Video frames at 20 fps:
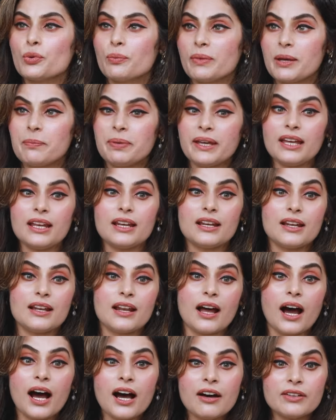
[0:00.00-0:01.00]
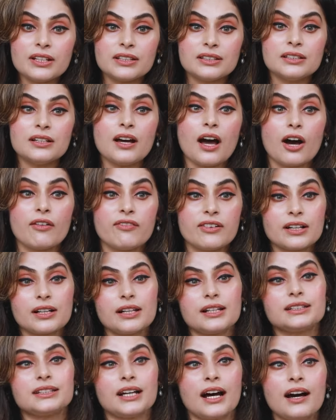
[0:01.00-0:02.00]
So maybe na vandu
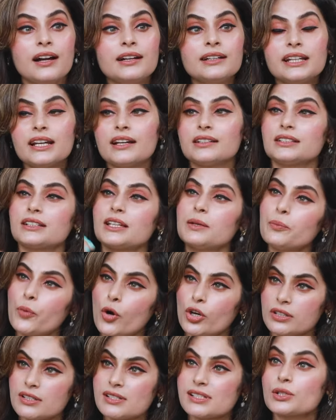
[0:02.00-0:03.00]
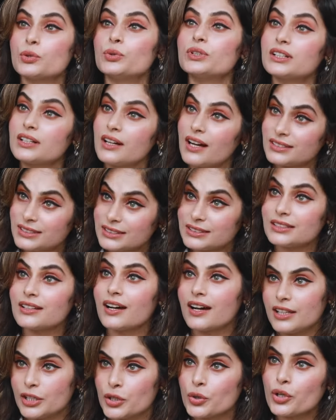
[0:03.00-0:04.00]
avangala taandi aduk importance
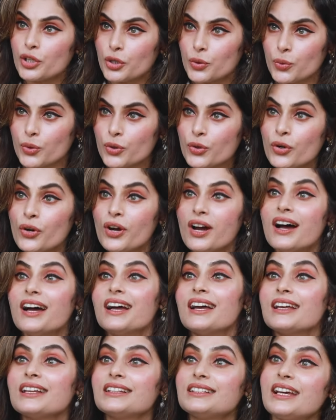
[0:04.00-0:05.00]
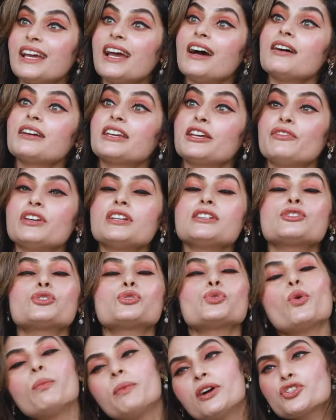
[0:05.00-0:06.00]
kudukadadhanaliyo enavo they are giving
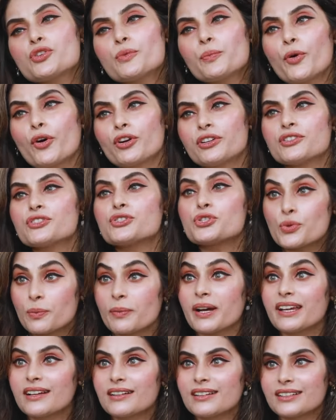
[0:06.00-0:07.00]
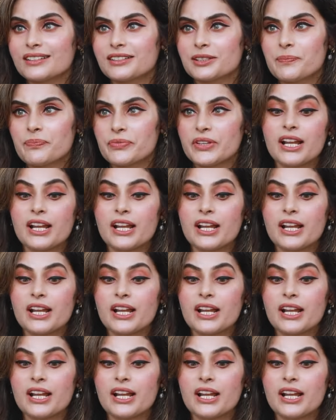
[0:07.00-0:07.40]
so much importance to my career.